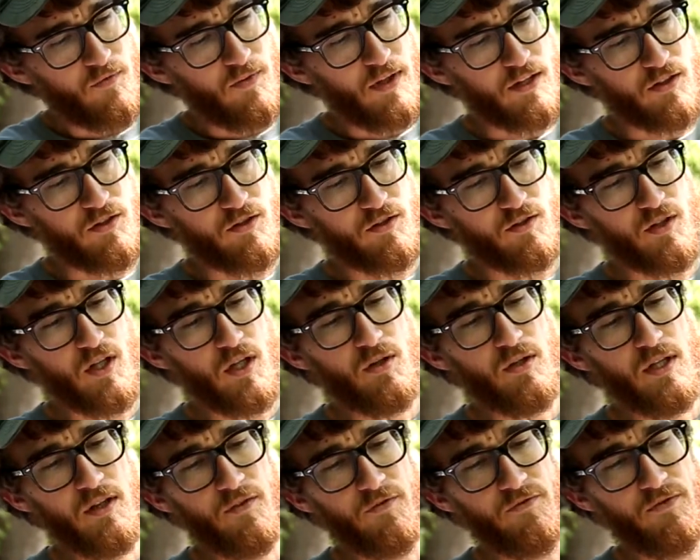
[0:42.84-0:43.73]
that
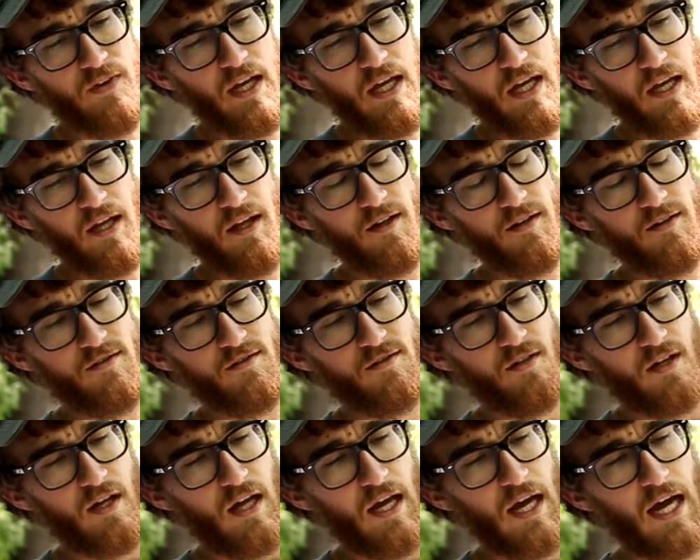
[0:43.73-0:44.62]
slowly
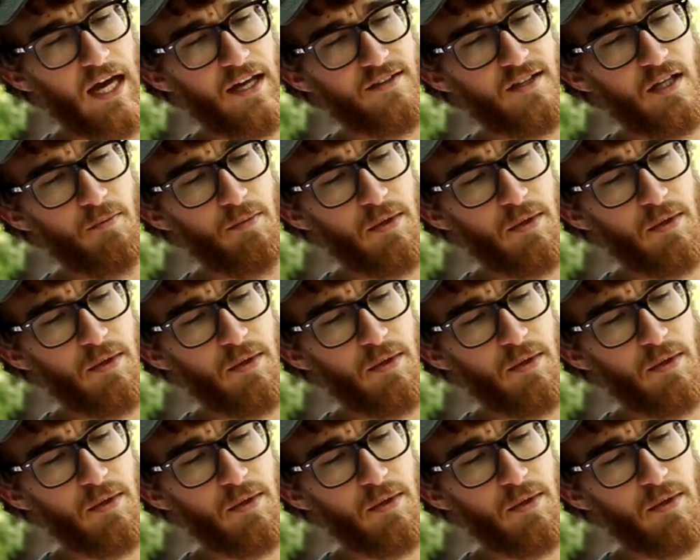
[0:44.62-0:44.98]
fades as they